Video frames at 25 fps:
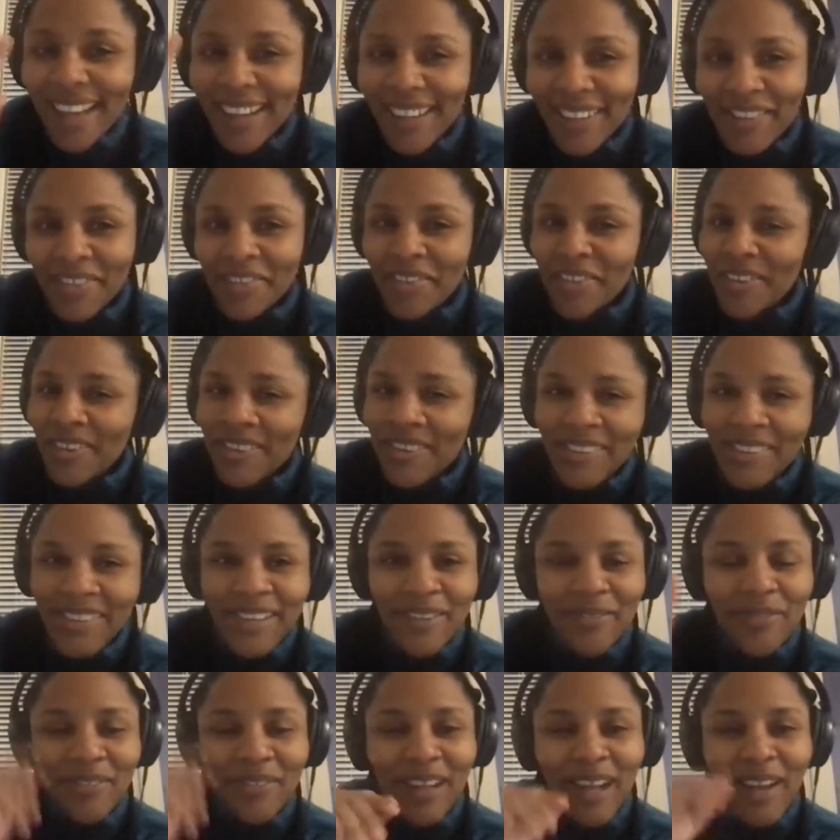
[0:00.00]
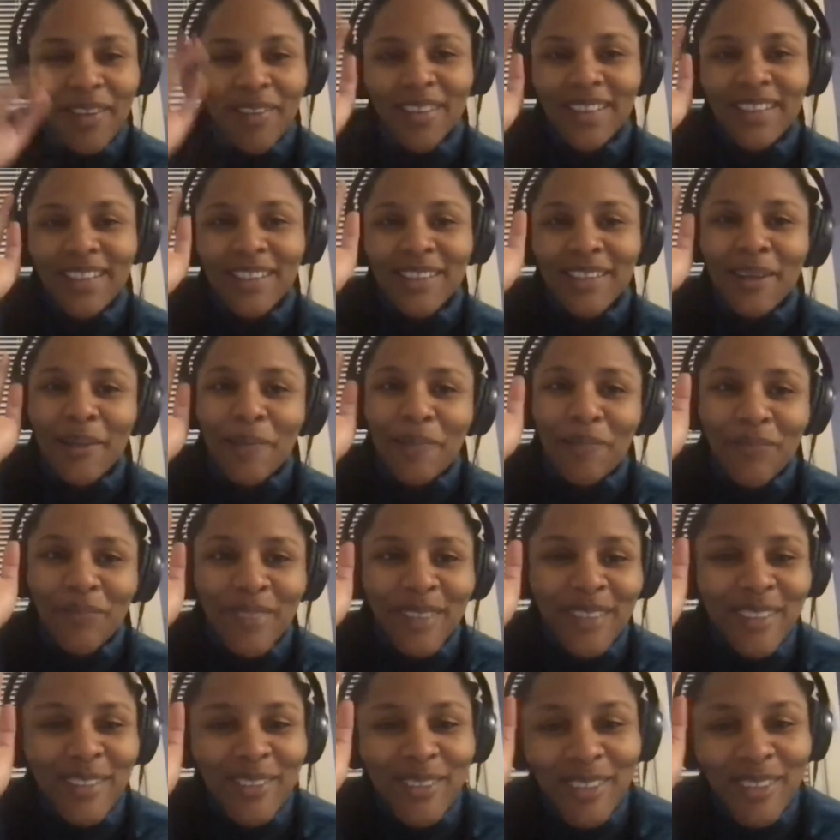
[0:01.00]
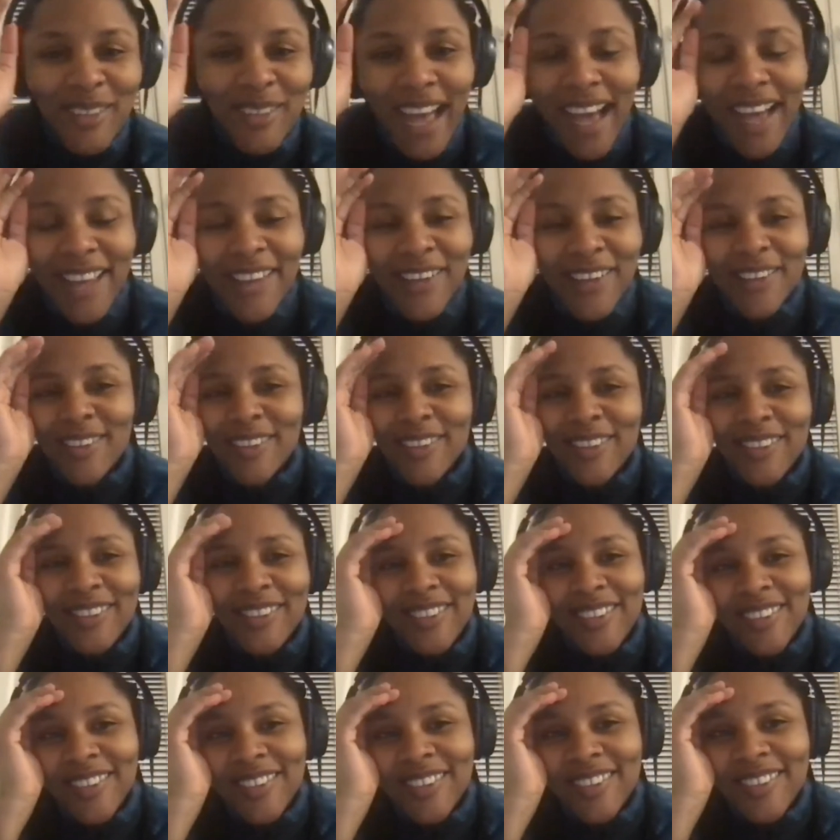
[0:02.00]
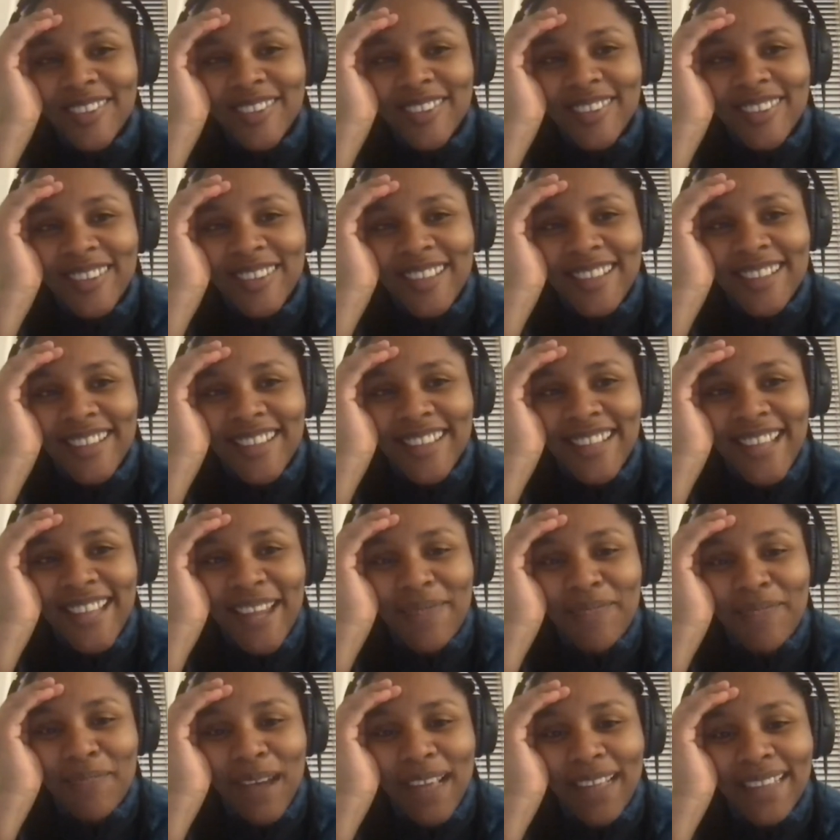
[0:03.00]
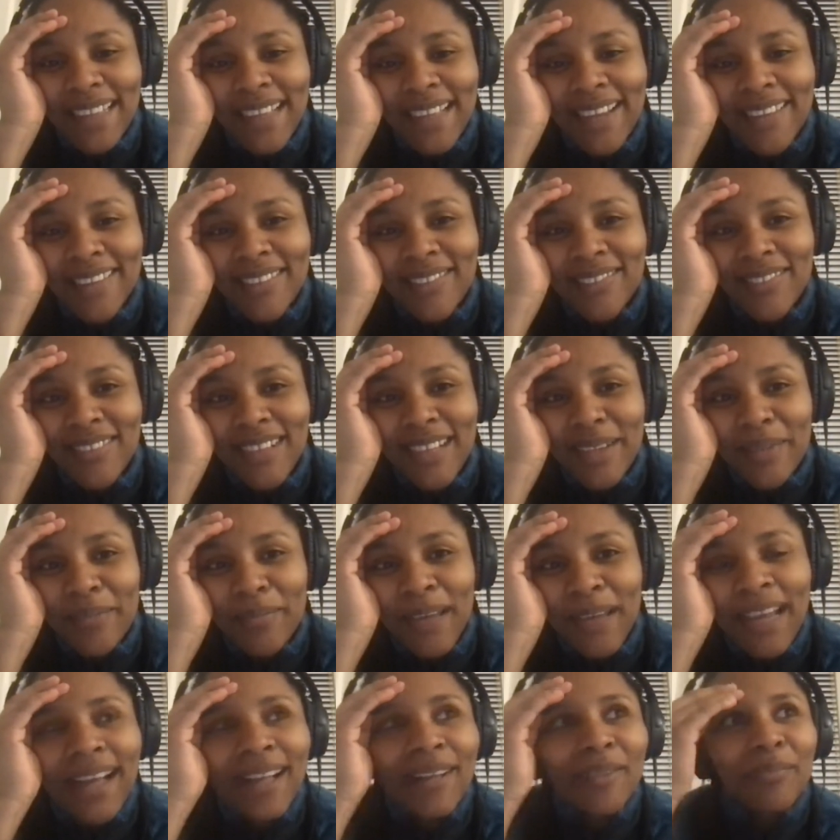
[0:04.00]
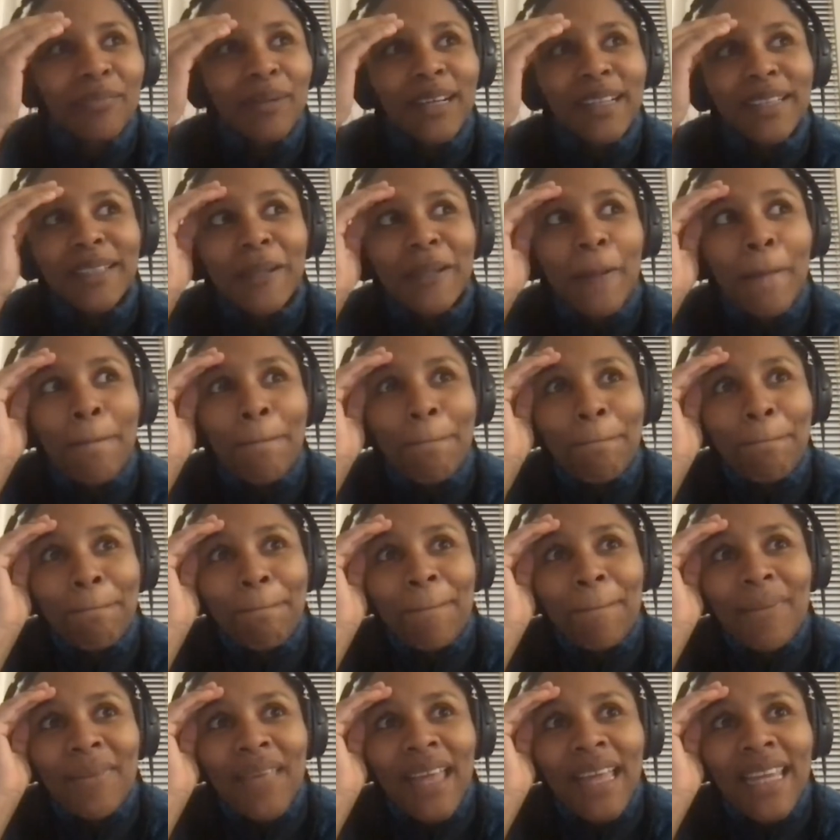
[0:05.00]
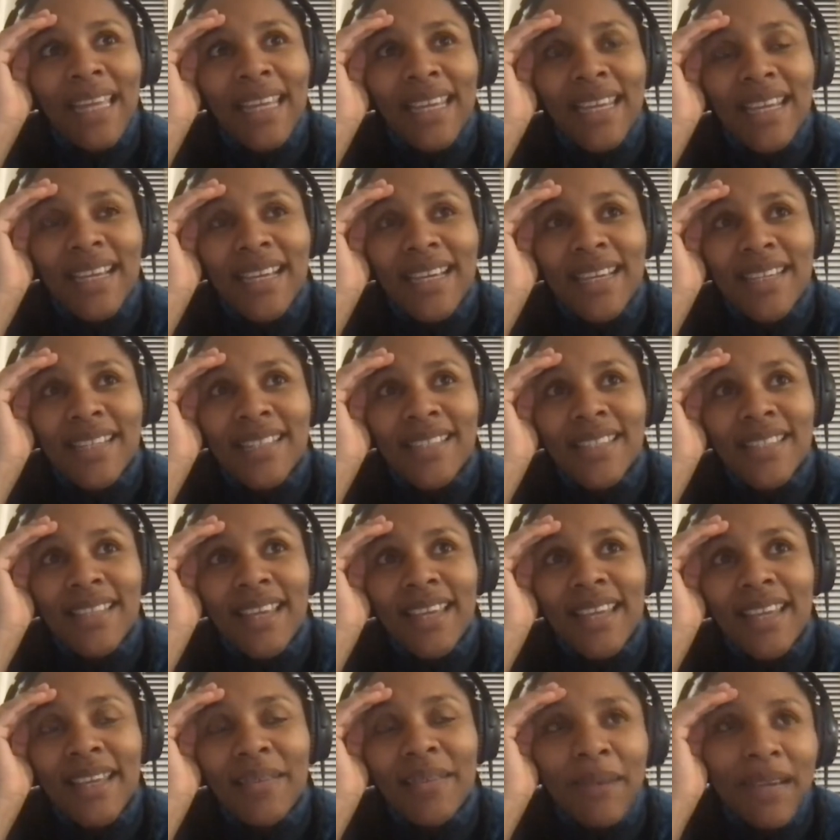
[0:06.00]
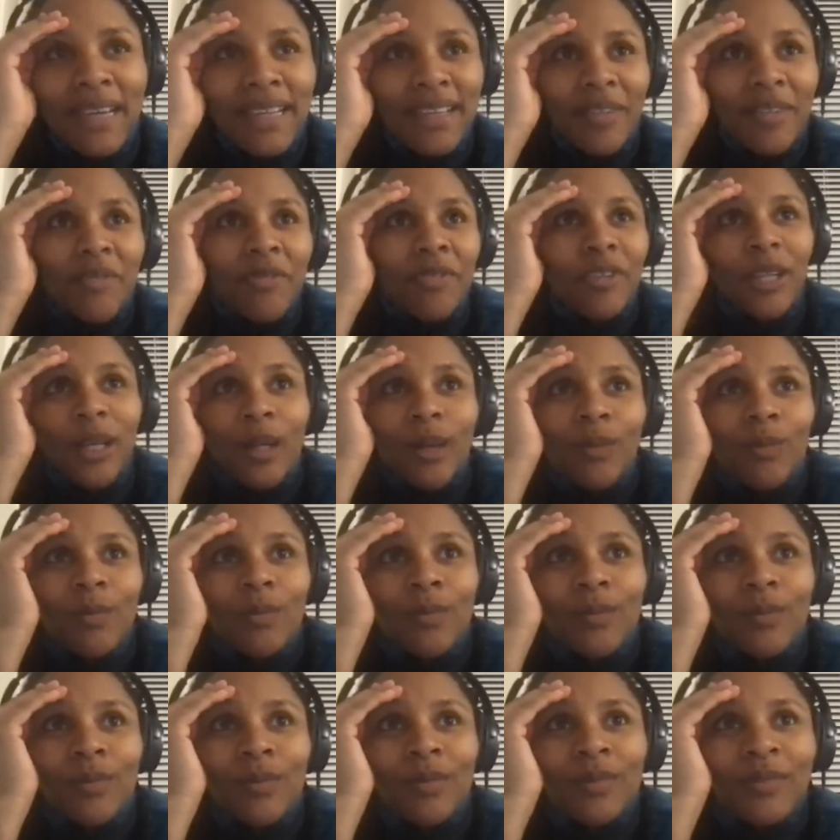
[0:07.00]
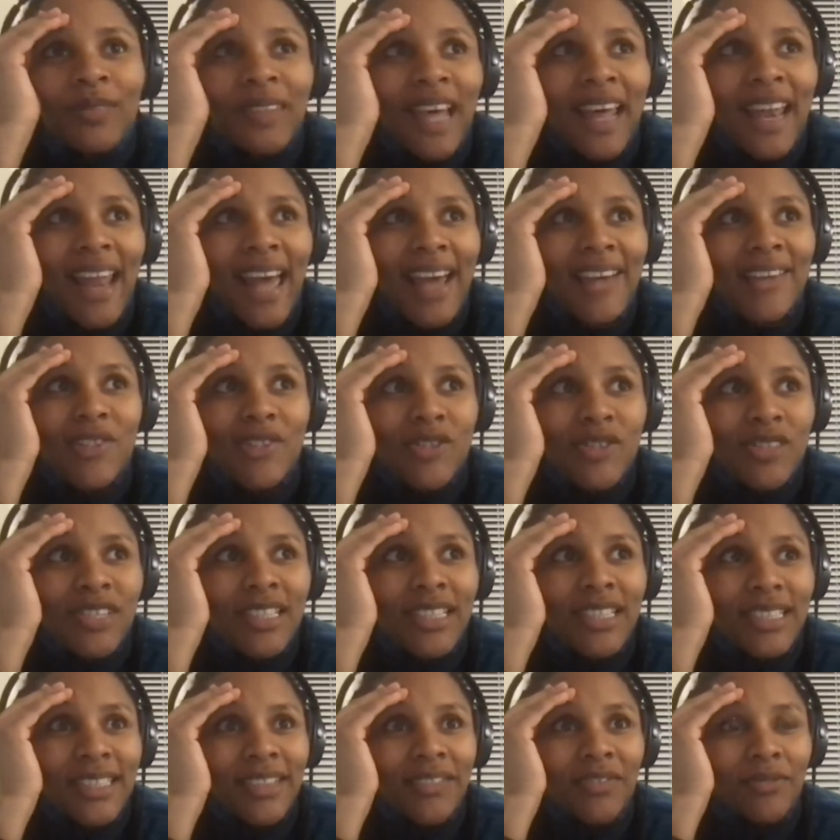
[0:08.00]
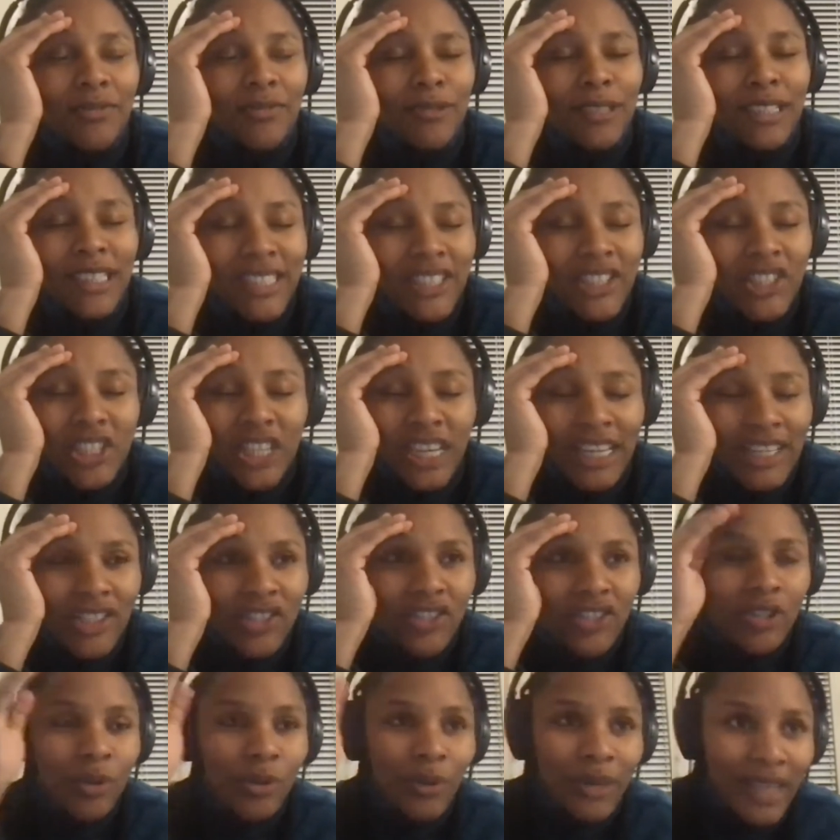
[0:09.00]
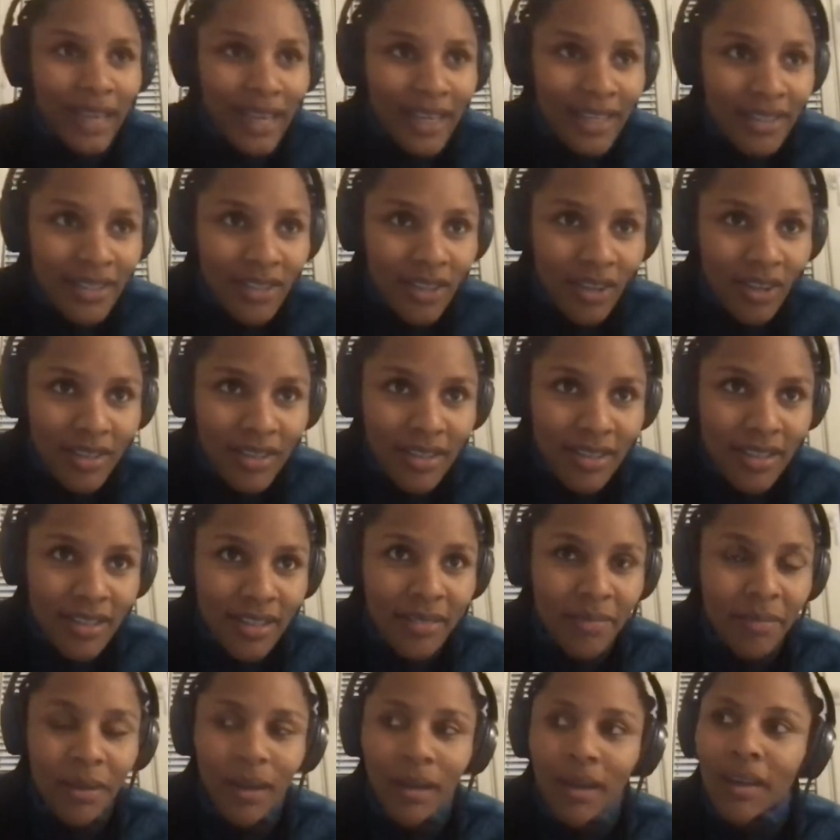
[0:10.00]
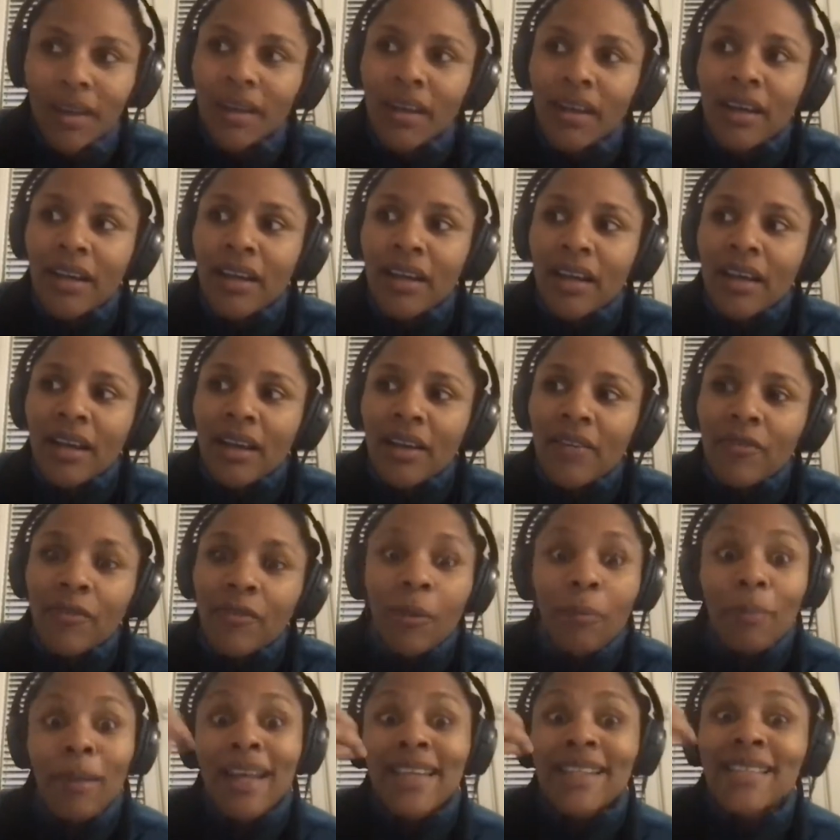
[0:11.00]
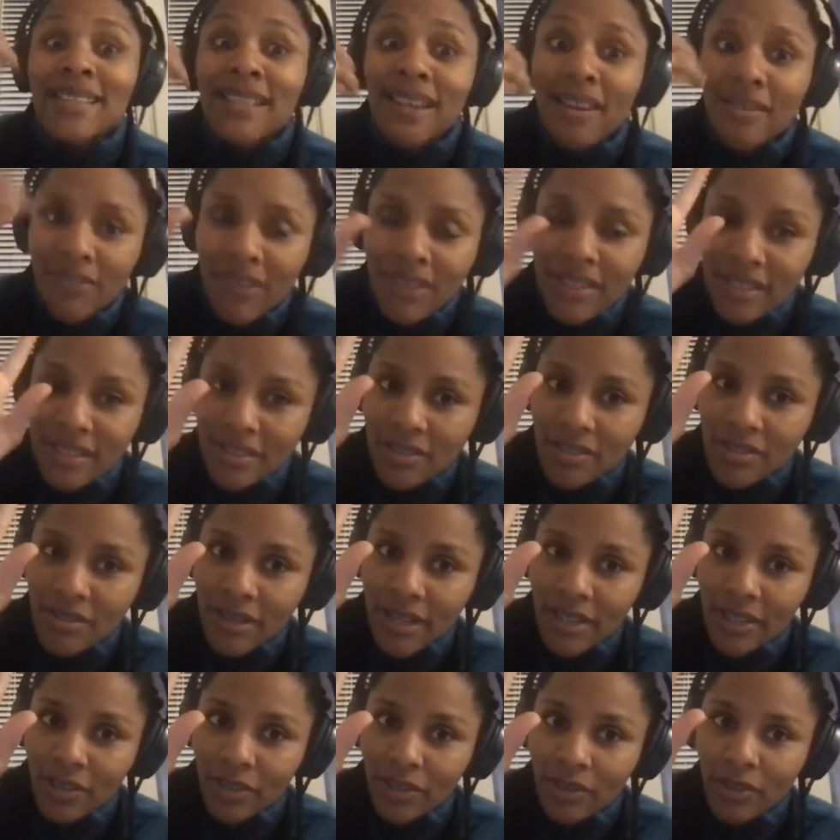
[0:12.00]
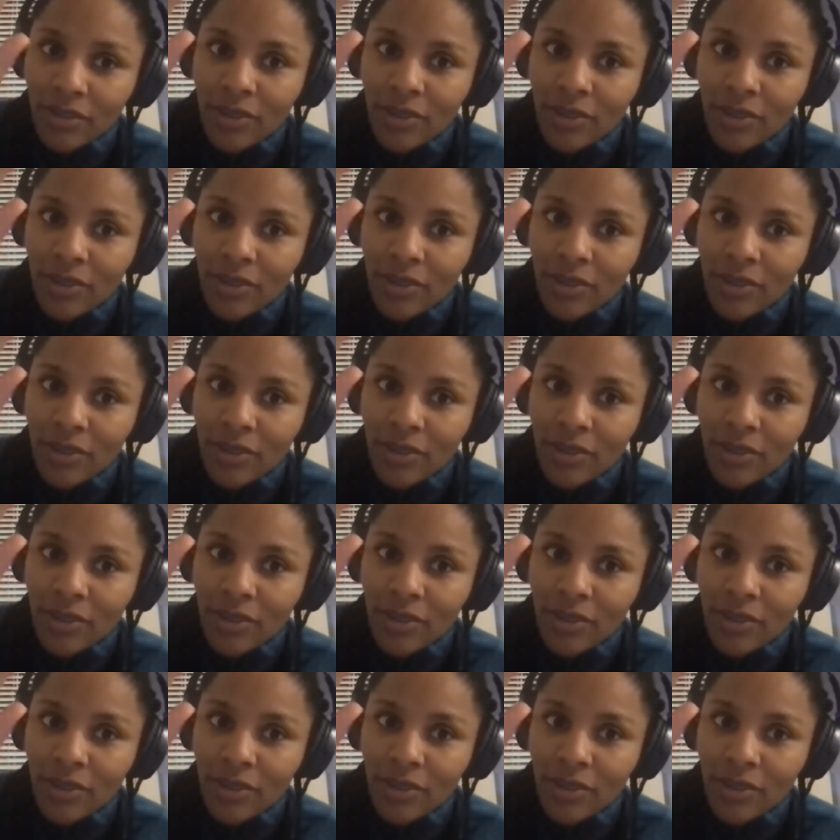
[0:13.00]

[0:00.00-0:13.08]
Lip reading: I don't know if, I mean, you the name might not ring a bell, but he made a film that actually really changed the way I saw cinema for myself as a director.